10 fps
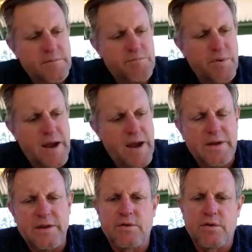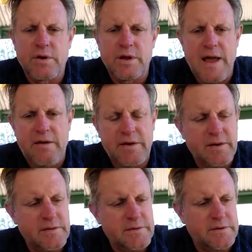branding or
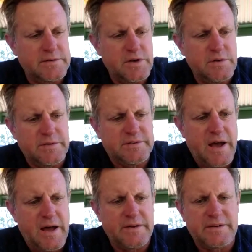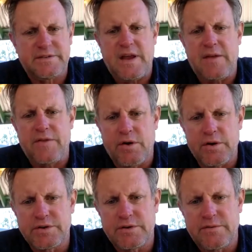allowing consumers to understand the
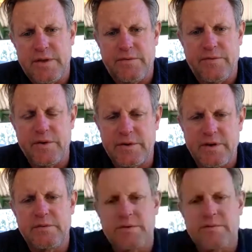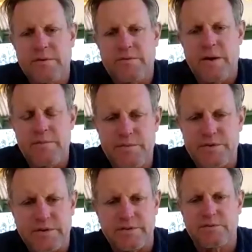origin of their food. Say a farmer
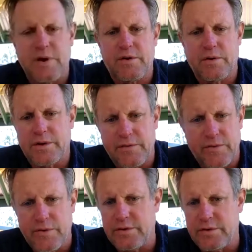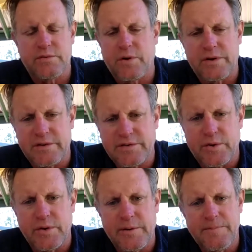produces great quality food and good quality
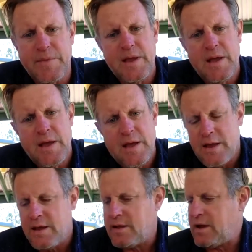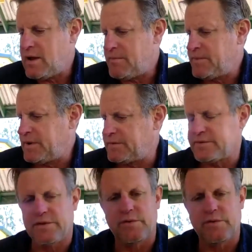soil, but if it's on the